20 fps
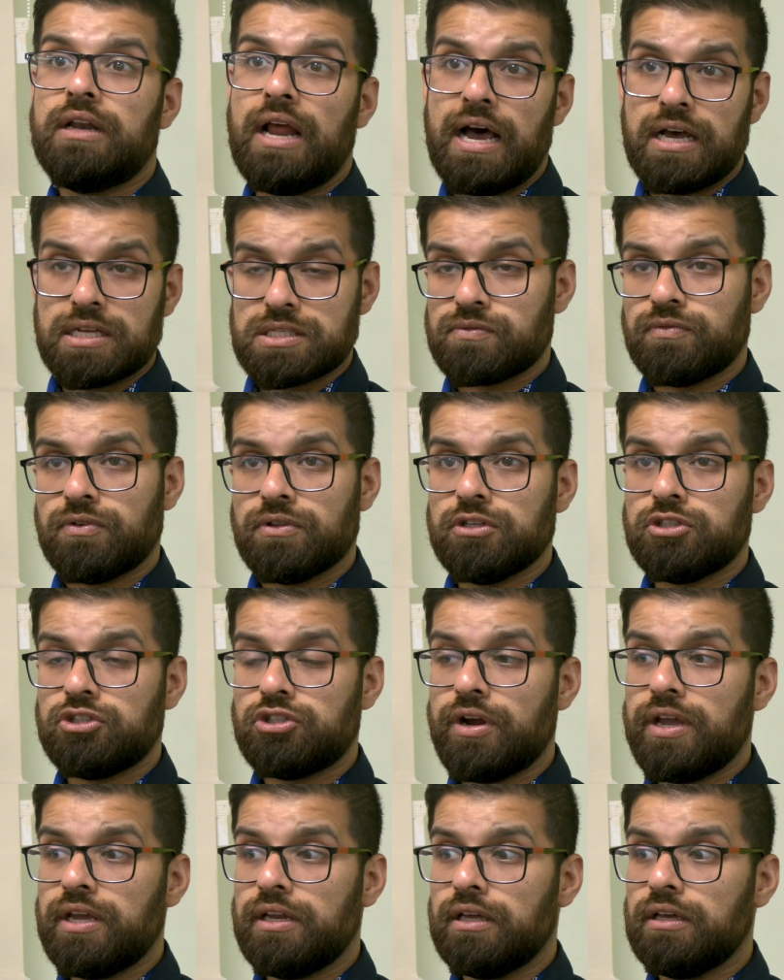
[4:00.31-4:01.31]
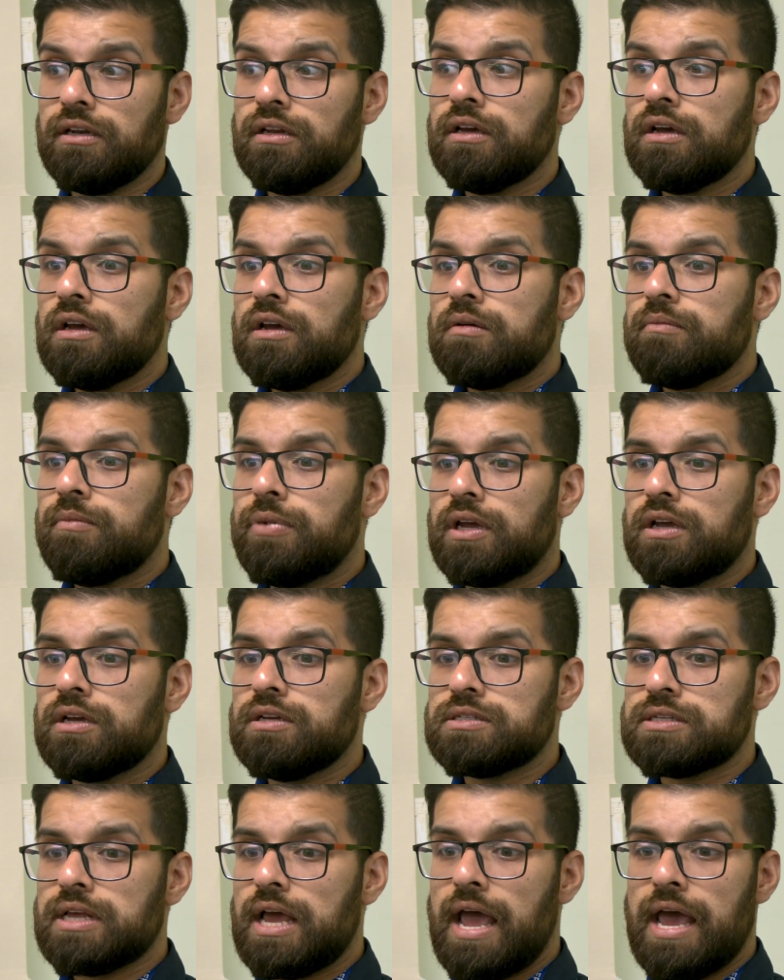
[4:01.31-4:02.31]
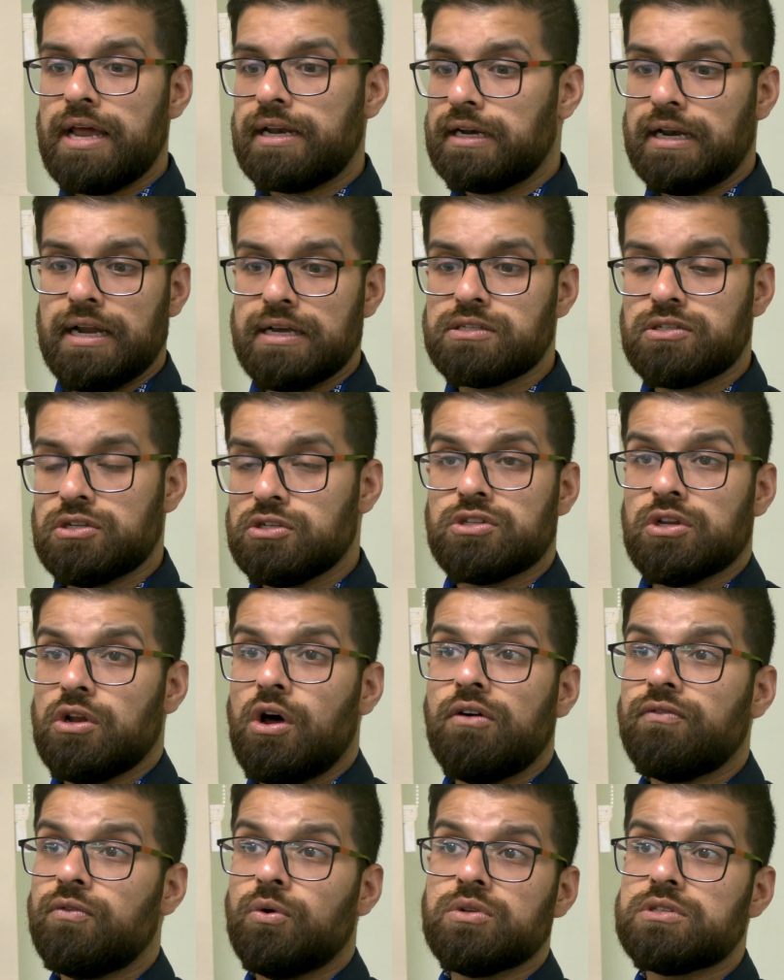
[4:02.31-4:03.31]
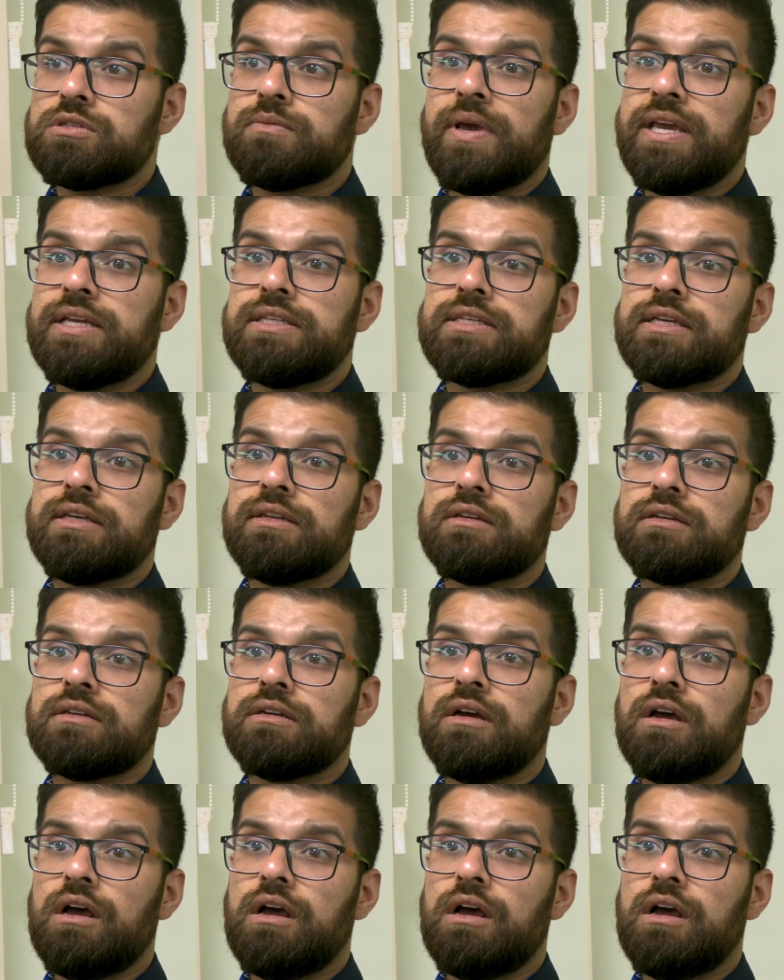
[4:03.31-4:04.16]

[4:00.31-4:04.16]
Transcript: and ask for the training, because EDClass does a lot of automated